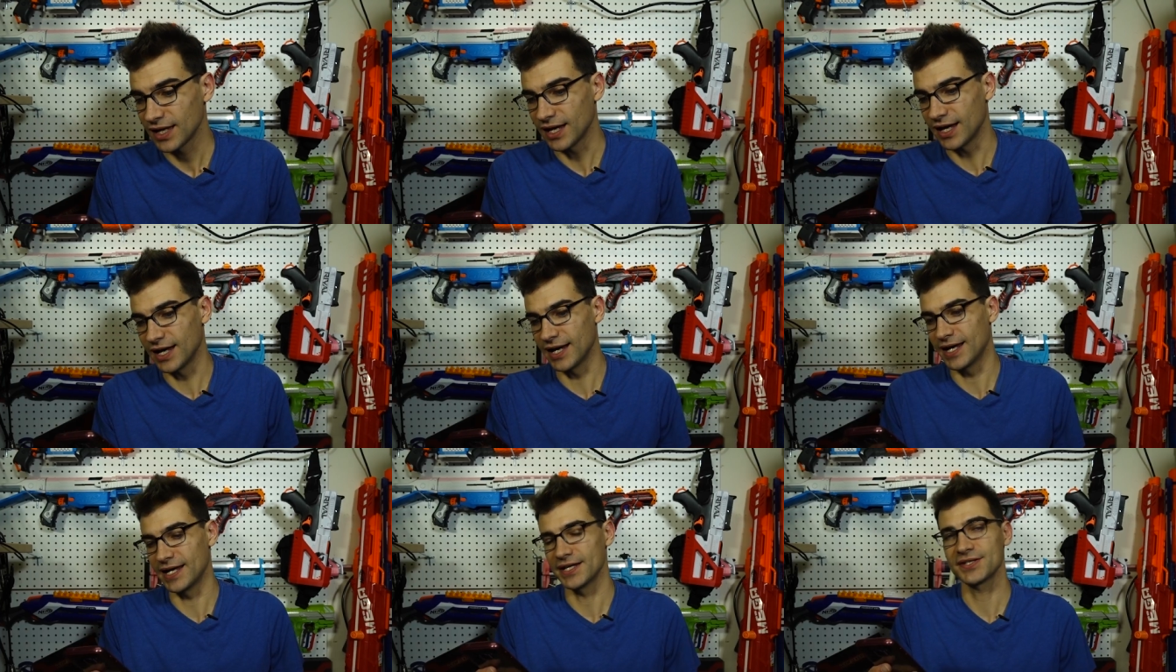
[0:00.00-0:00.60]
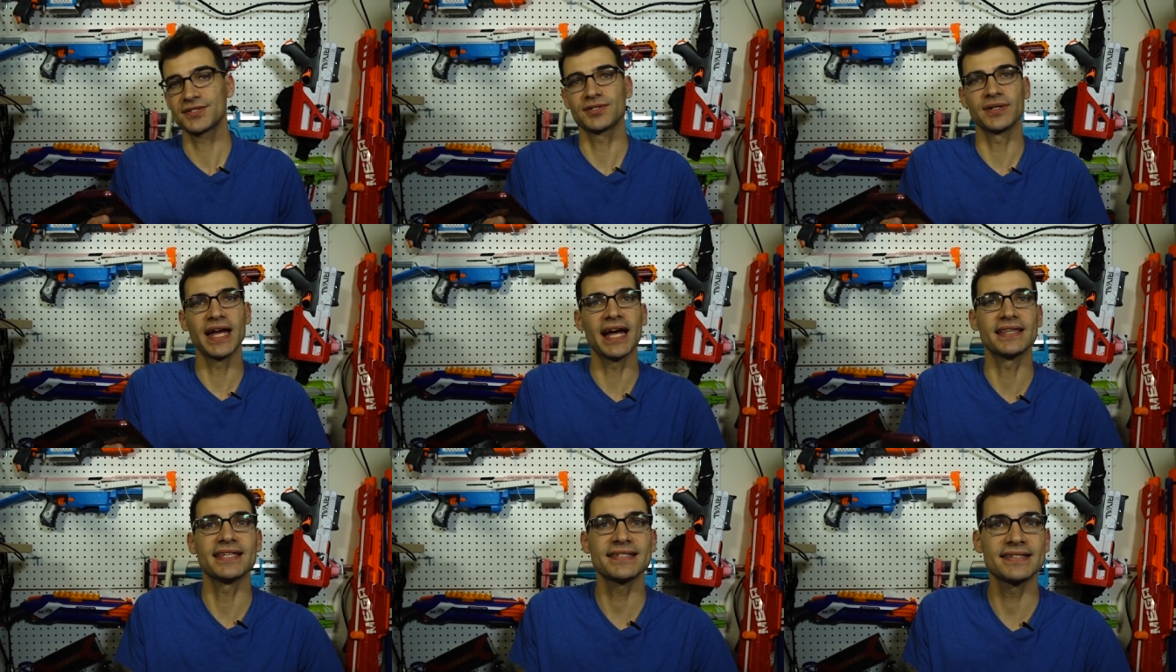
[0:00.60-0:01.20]
Uh, so
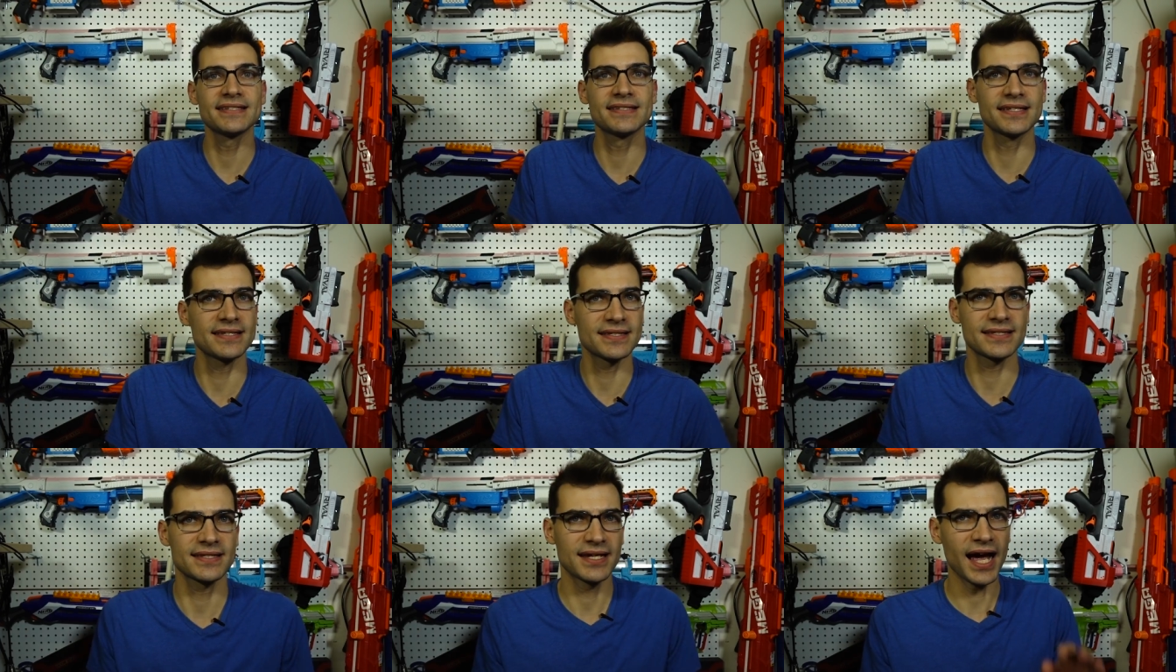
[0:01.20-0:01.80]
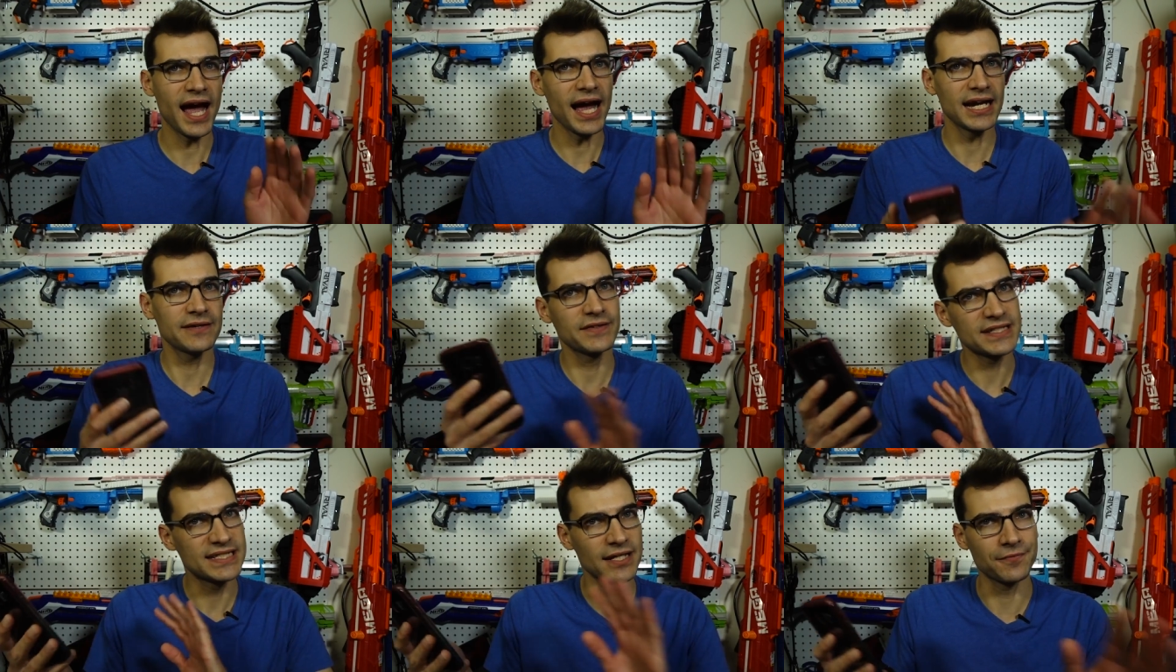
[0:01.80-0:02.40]
yeah, this is this kind
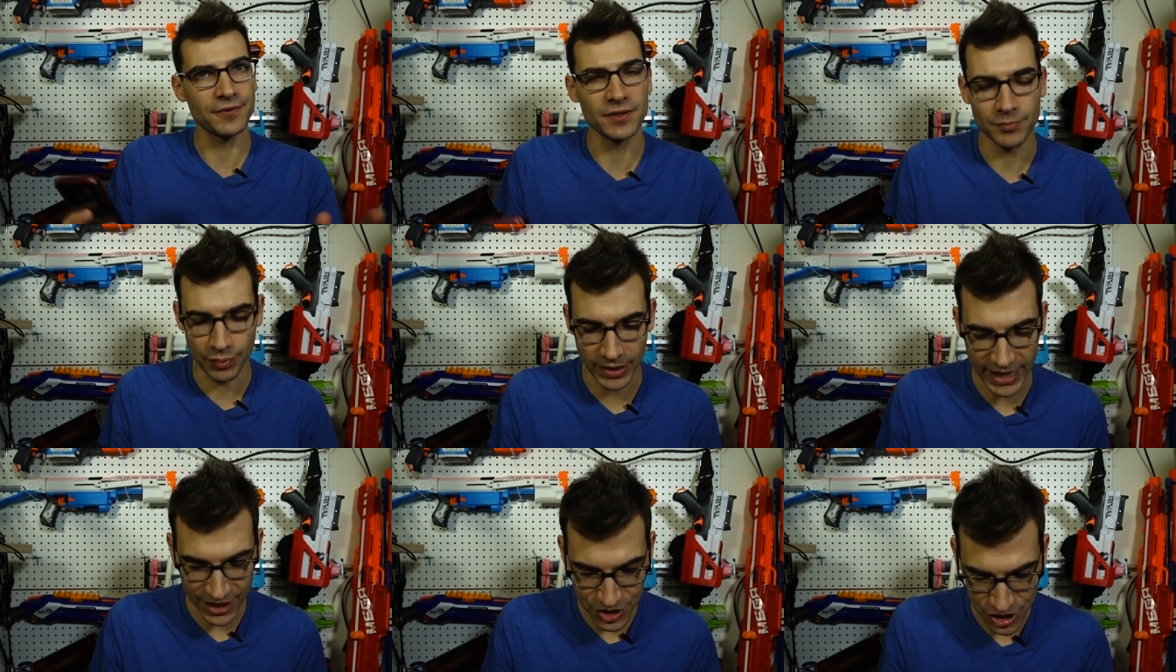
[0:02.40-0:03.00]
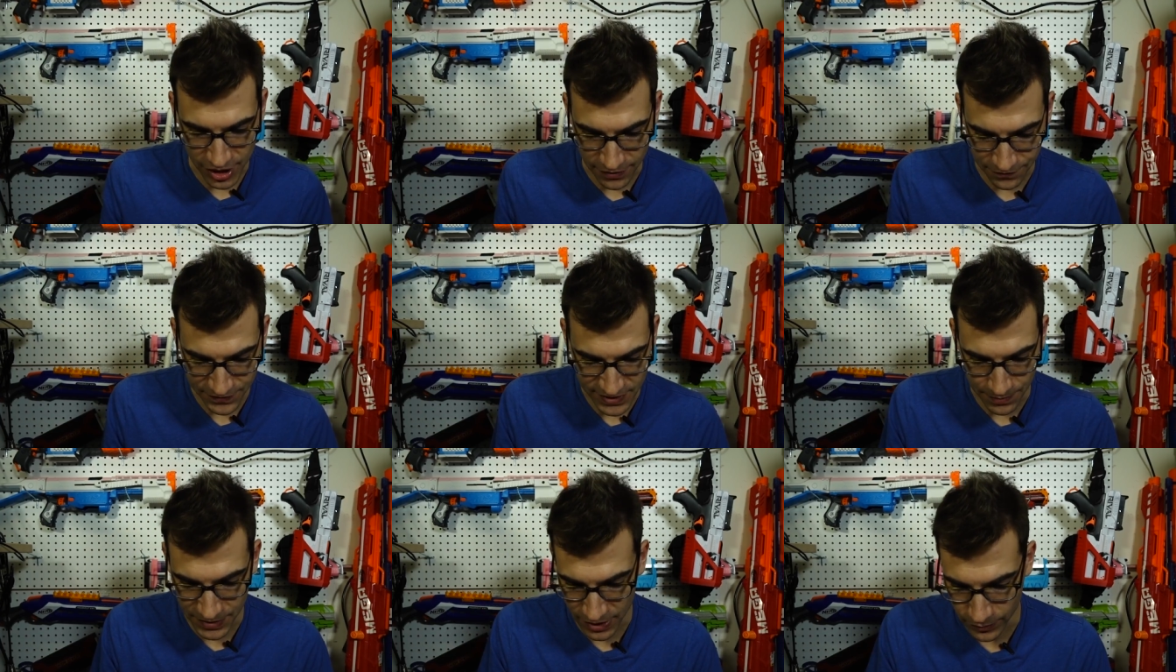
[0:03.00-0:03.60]
of a different branch of
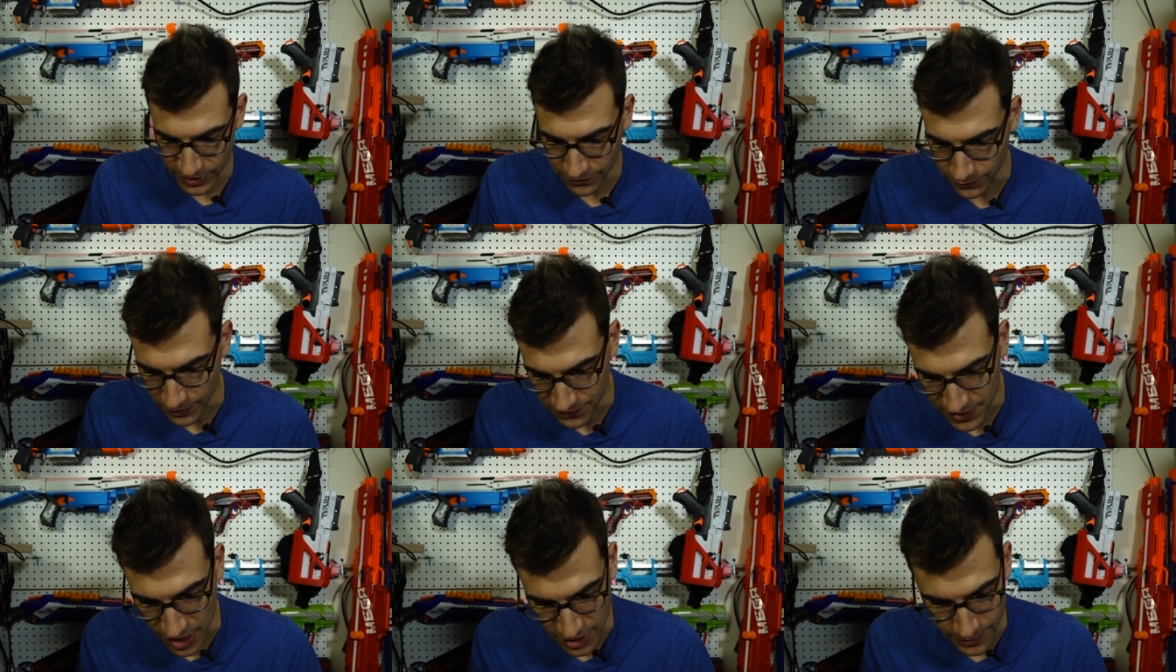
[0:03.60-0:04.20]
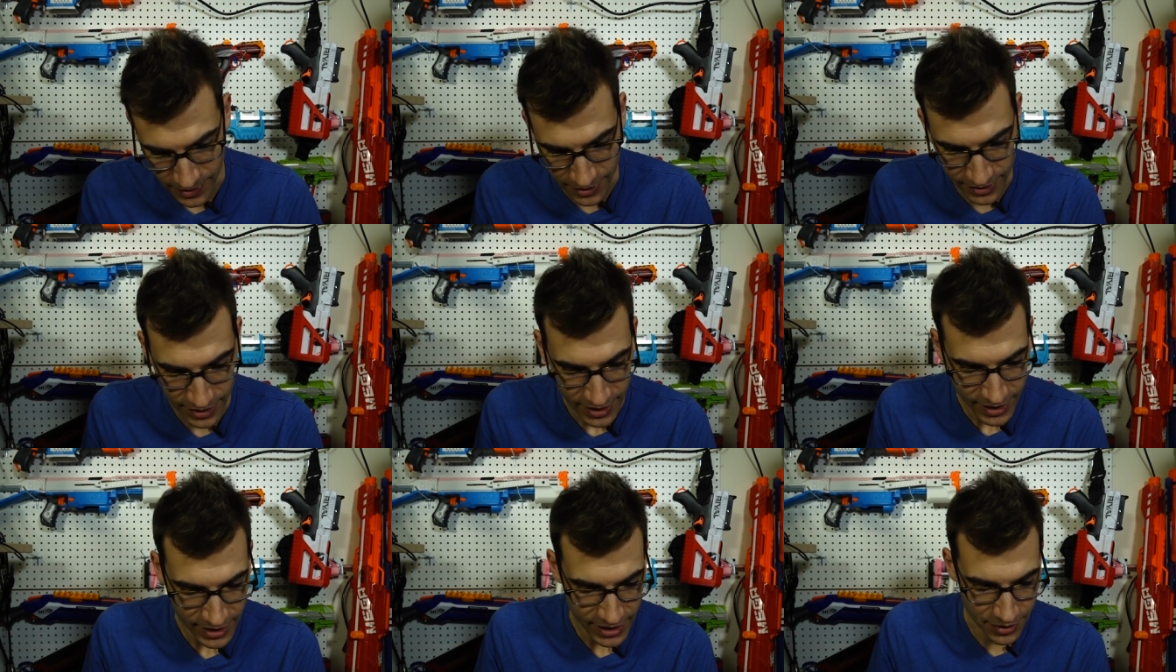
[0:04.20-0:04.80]
something we've we've talked about
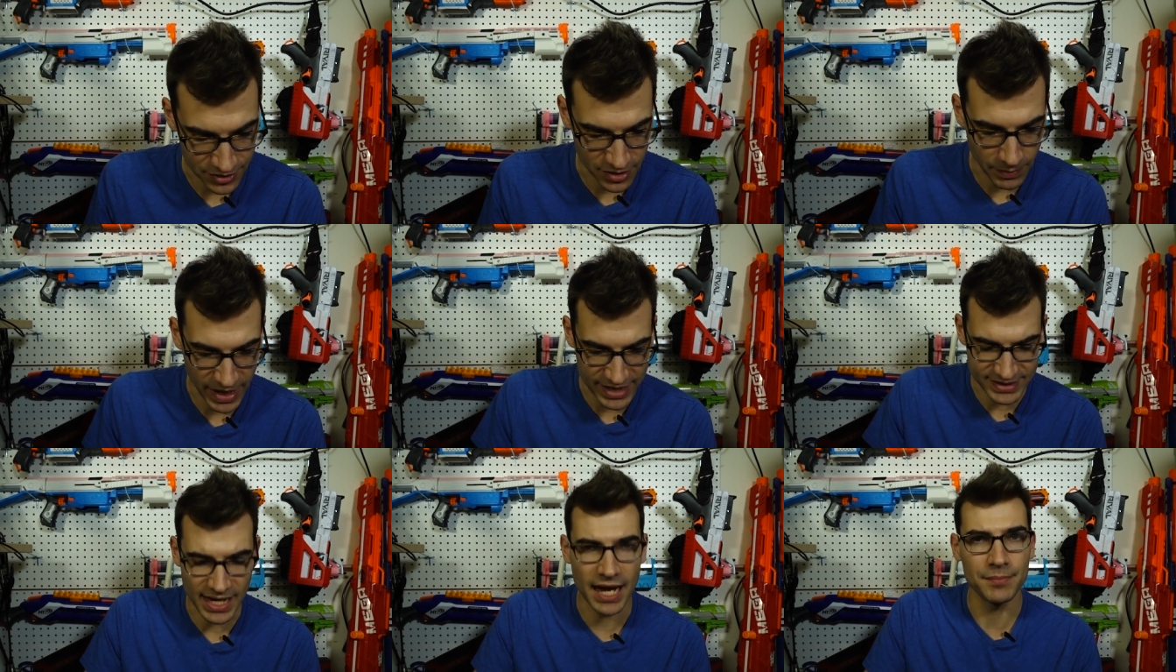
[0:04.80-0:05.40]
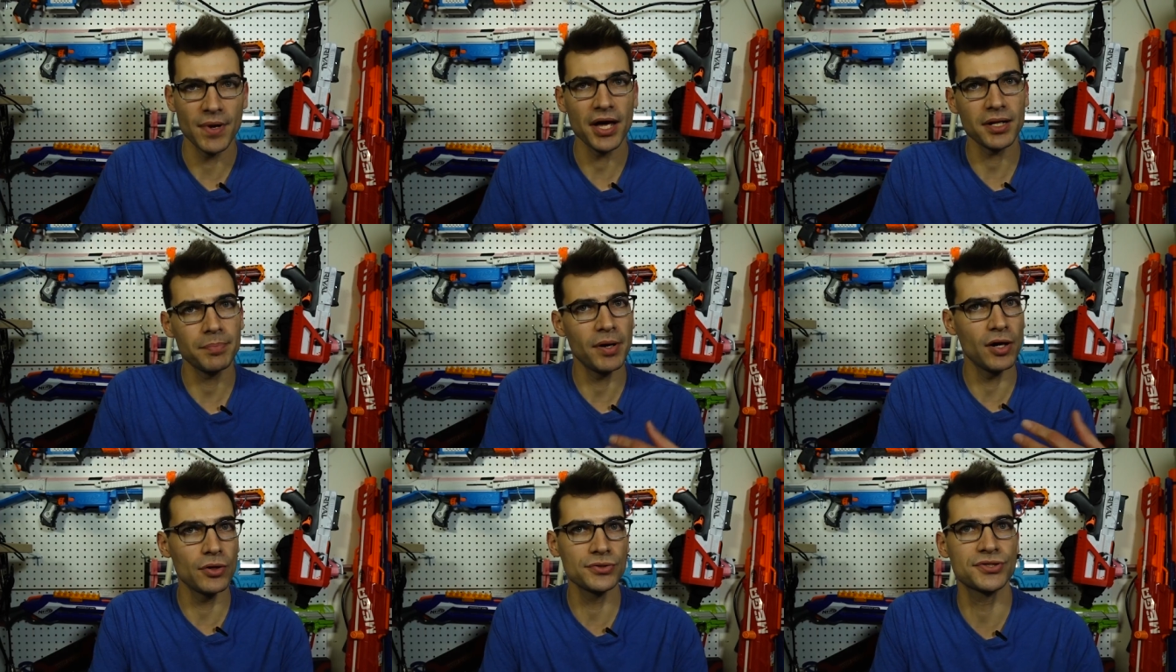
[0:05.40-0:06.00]
here in the past. I'm not
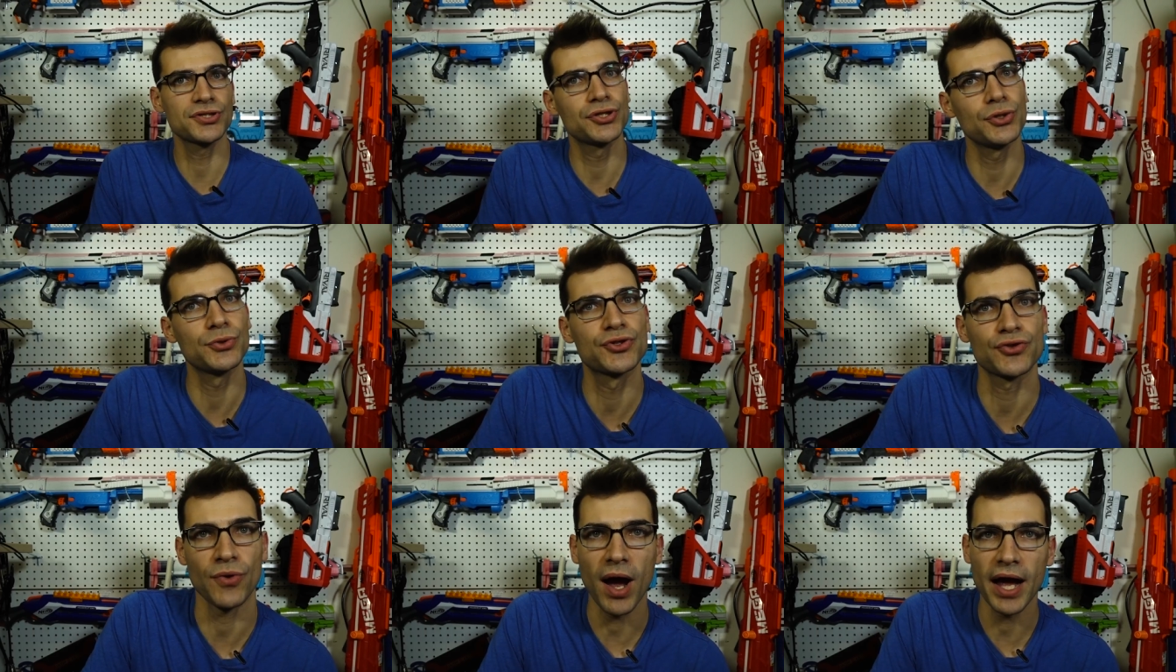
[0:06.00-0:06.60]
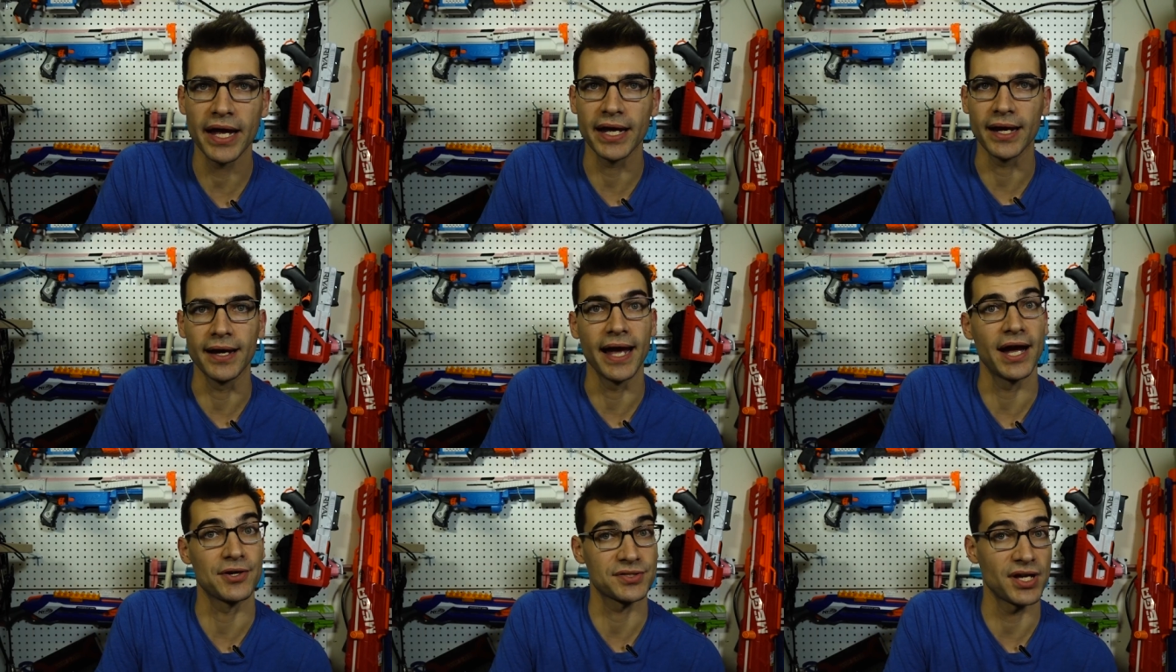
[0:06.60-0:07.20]
opposed to
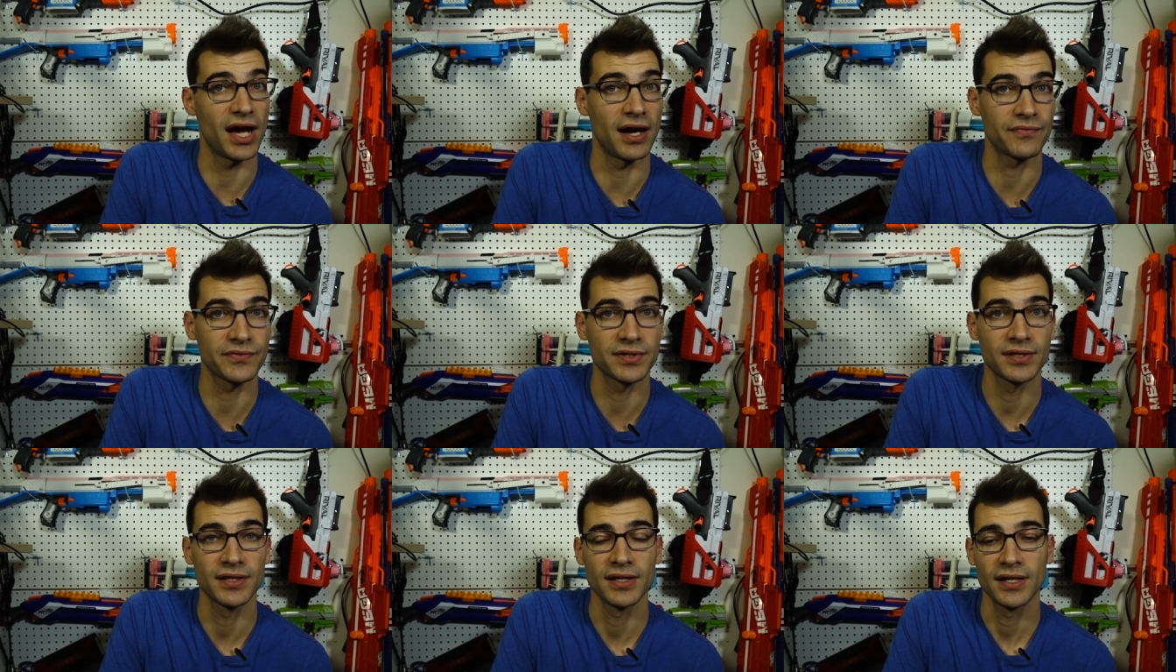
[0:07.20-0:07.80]
trying airsoft